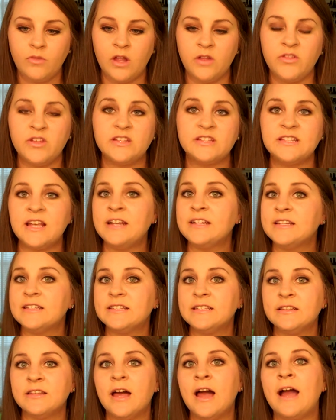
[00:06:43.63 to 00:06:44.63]
the scent
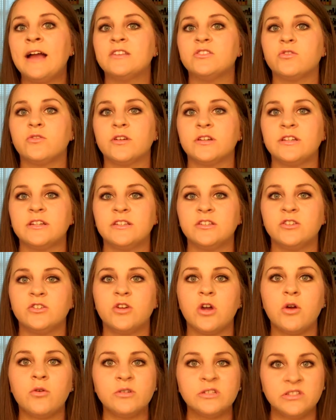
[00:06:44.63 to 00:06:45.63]
doesn't last or it doesn't
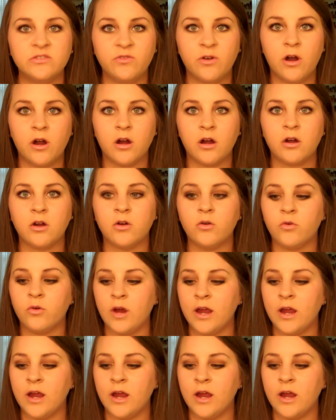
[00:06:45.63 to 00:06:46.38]
go as far,